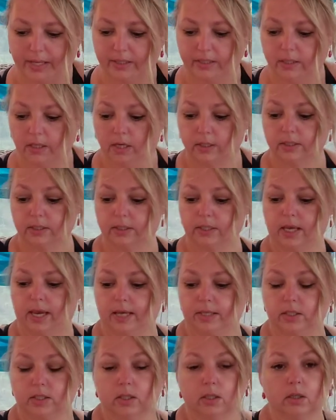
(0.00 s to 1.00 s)
that does
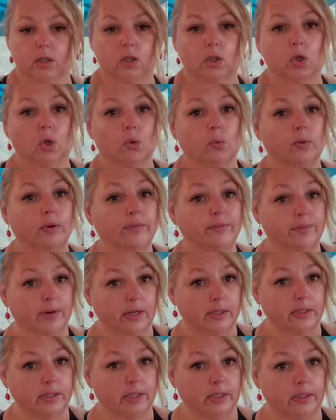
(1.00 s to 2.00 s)
get
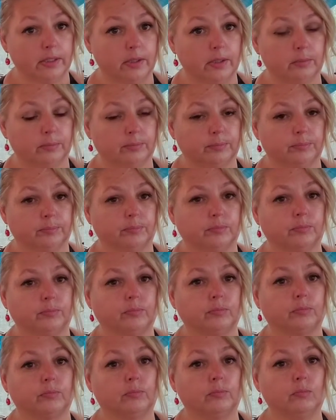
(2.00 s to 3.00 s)
refunded
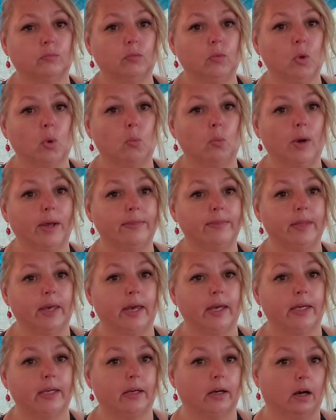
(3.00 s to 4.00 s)
when
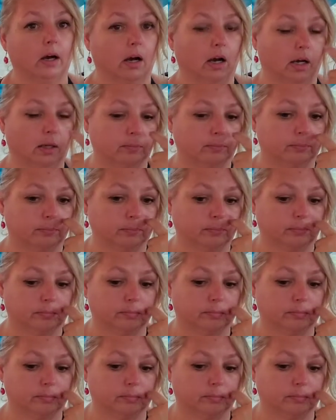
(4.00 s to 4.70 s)
they um,